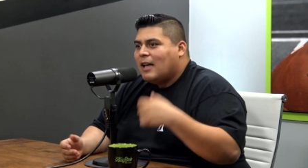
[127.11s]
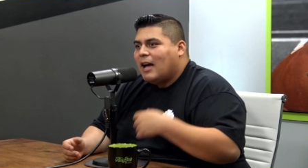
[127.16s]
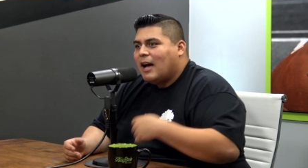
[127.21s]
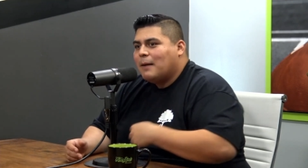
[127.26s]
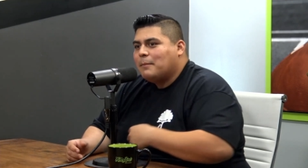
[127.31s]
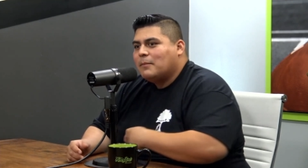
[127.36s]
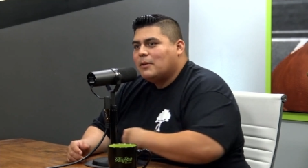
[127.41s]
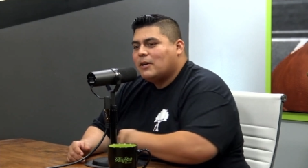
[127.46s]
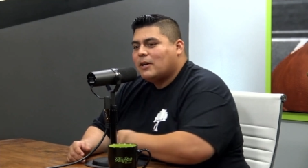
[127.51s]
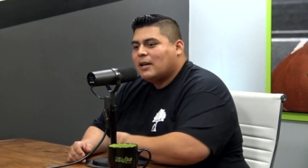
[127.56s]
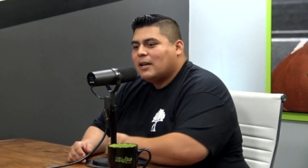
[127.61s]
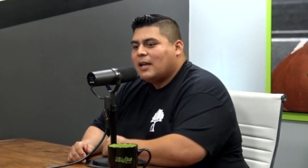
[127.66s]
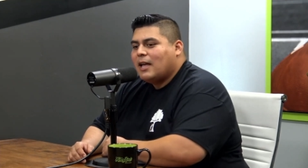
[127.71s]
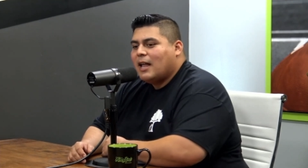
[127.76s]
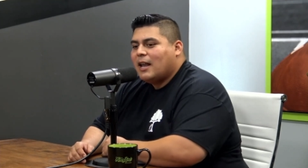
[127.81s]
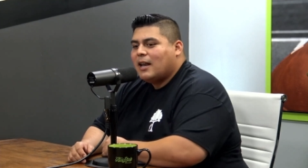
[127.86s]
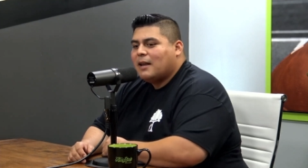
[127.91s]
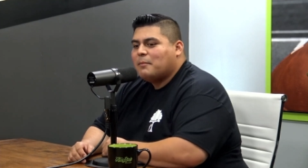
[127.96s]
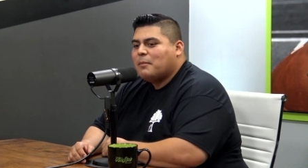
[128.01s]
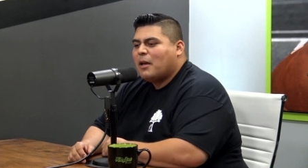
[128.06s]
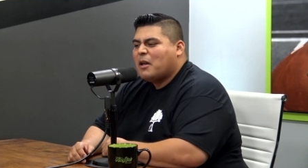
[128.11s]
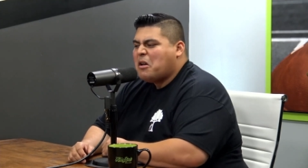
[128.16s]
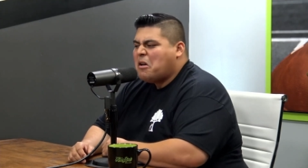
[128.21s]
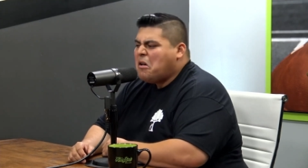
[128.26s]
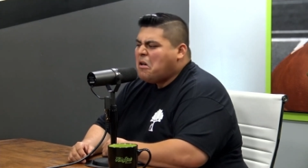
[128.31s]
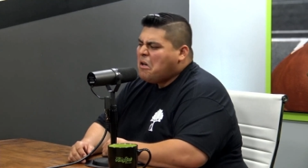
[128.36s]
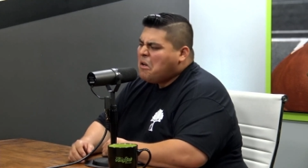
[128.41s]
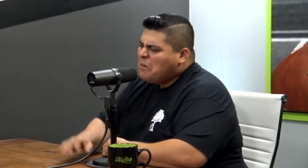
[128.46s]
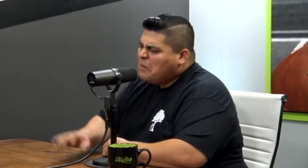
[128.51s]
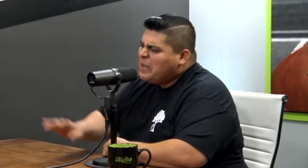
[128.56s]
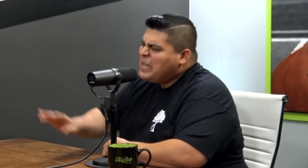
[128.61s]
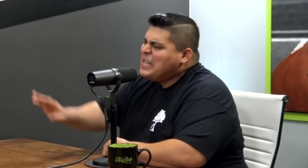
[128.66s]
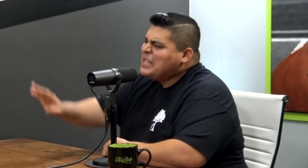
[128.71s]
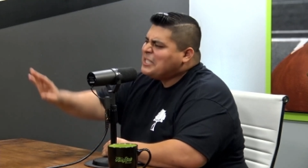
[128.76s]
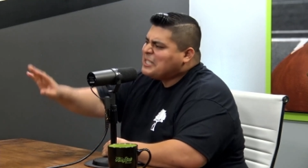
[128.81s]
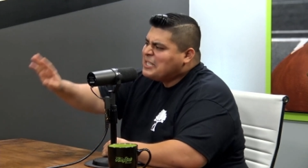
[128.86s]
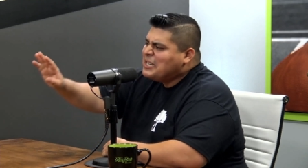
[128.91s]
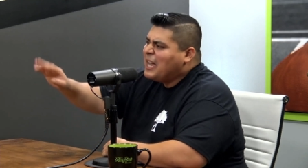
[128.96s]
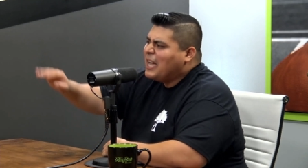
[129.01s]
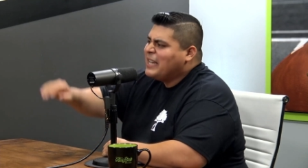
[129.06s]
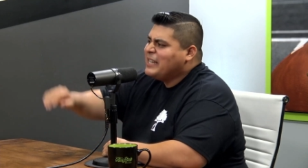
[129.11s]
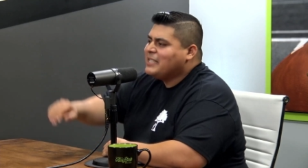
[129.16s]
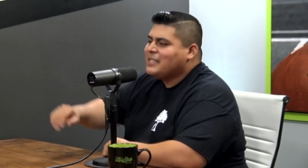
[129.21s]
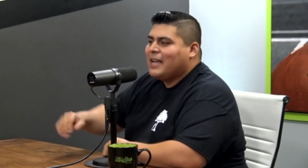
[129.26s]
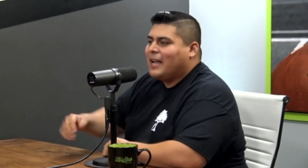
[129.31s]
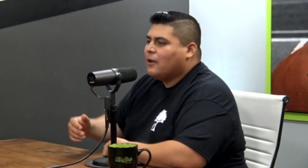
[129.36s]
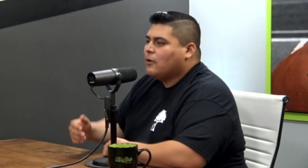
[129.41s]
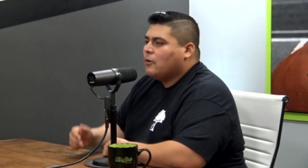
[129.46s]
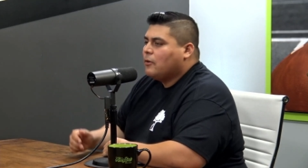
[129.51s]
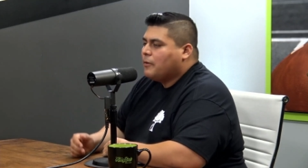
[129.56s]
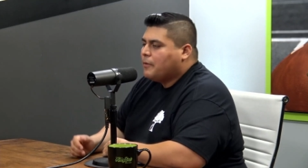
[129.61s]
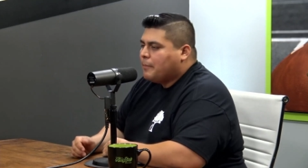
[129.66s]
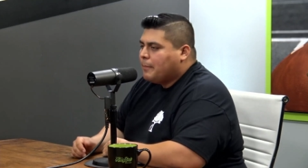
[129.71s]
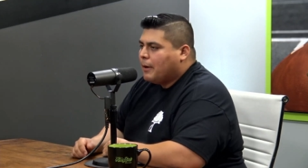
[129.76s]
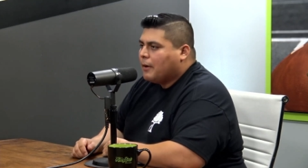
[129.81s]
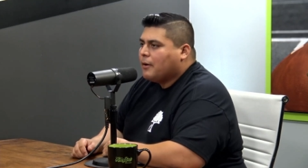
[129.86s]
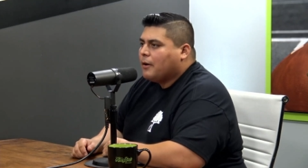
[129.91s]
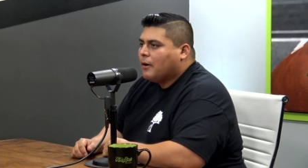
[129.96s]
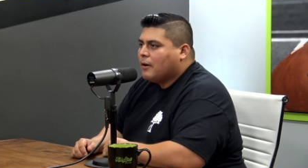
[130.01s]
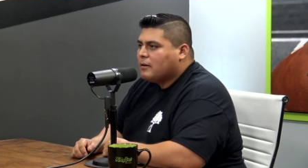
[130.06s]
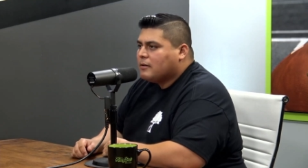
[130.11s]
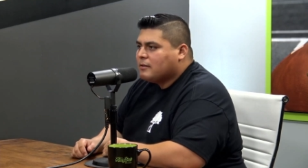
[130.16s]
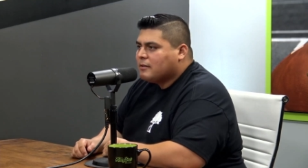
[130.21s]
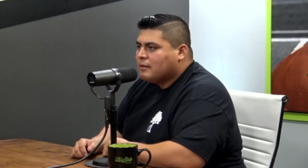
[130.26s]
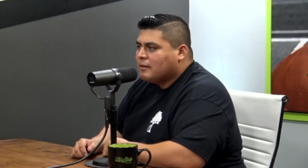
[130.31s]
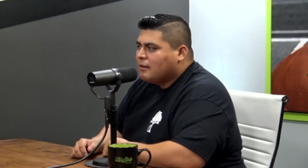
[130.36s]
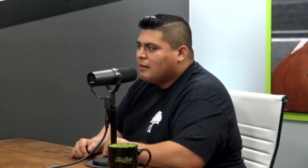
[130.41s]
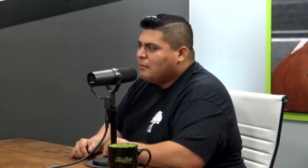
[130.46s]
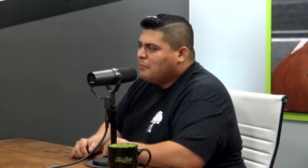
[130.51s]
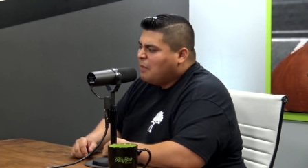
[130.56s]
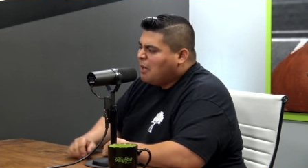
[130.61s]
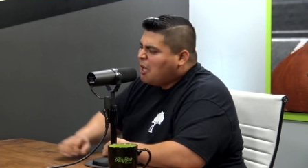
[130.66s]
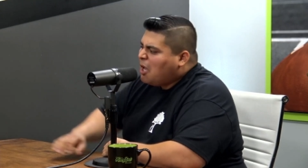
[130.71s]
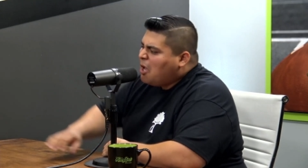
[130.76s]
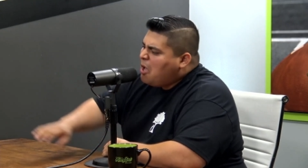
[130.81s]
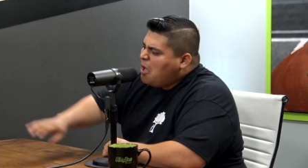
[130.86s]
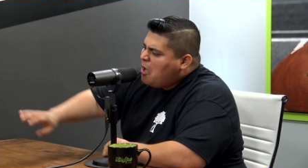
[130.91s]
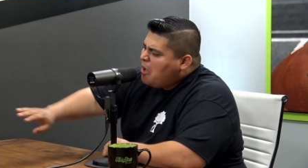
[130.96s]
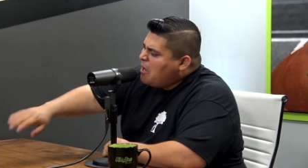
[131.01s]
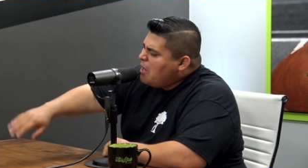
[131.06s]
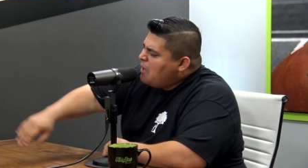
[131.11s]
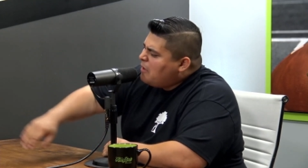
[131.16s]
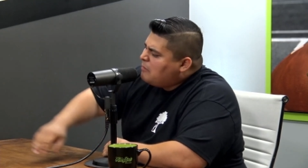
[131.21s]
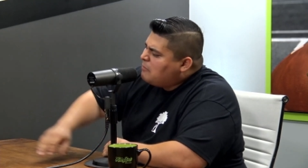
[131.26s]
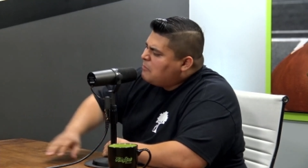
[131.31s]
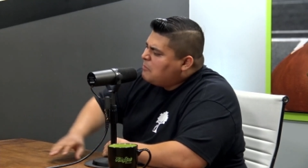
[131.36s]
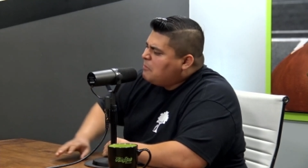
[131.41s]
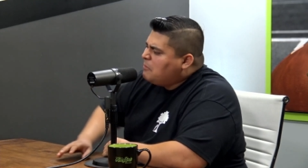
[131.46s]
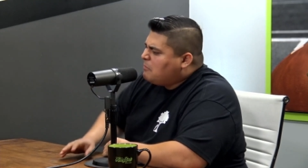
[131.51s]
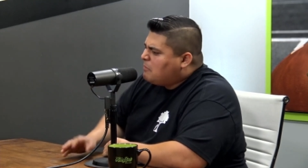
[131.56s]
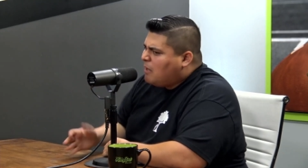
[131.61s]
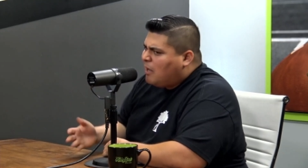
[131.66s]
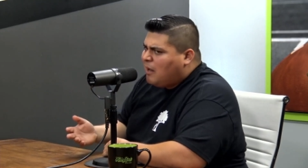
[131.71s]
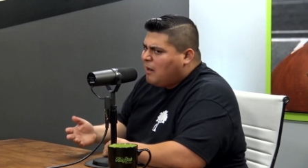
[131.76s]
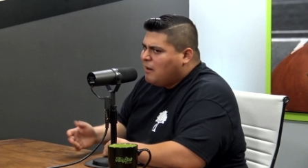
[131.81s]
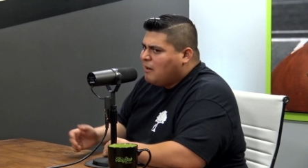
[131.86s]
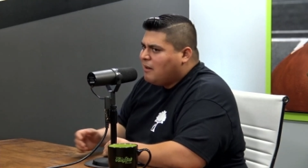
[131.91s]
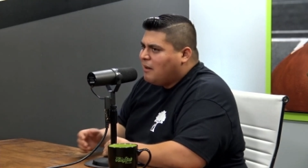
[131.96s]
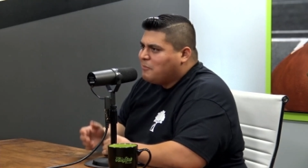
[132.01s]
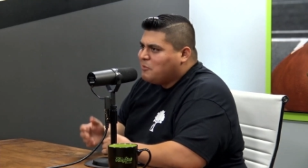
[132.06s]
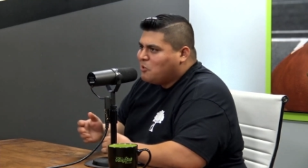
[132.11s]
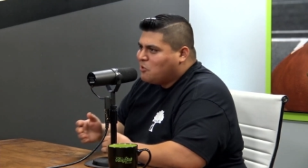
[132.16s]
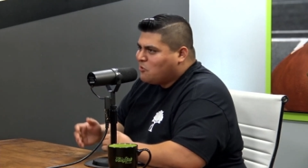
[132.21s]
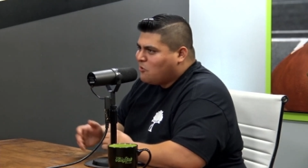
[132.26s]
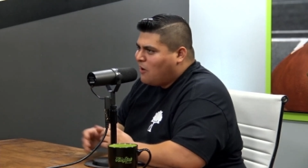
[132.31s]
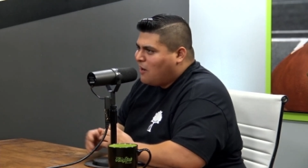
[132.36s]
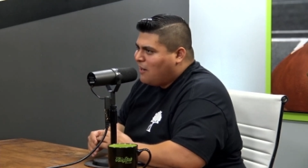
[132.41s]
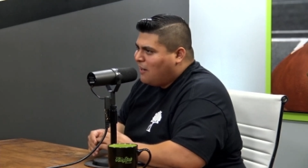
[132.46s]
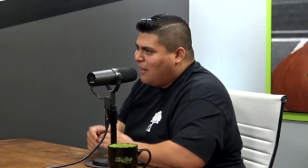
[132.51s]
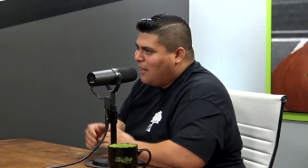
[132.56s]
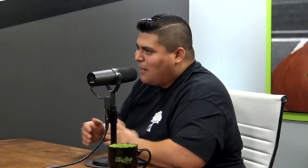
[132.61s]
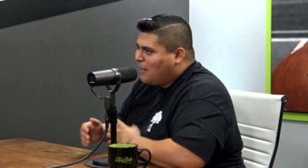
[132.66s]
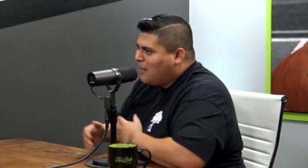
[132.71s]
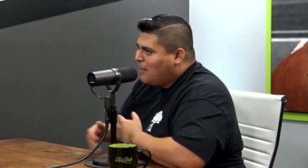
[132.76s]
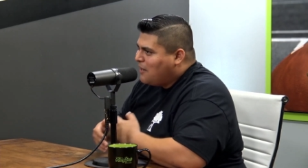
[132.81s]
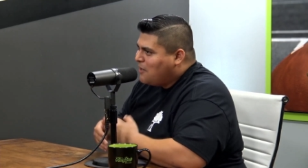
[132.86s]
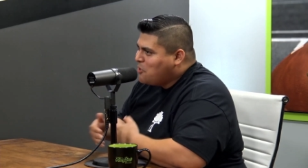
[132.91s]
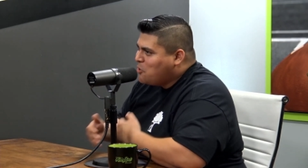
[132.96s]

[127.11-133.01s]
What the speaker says: I'm looking at it. I'm like, oh, it's nice. I don't know nothing about cars. I'm like, oh yeah, new tire. I'm just trying to like